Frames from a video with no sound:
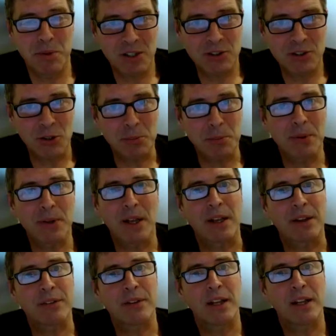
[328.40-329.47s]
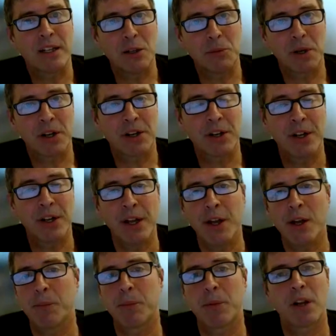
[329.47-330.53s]
built up slightly bigger.
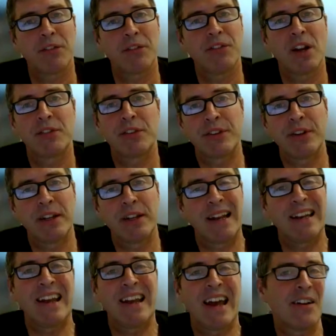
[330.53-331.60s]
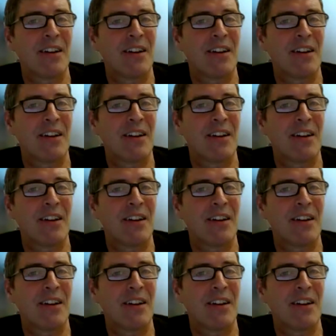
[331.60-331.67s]
But I've never seen any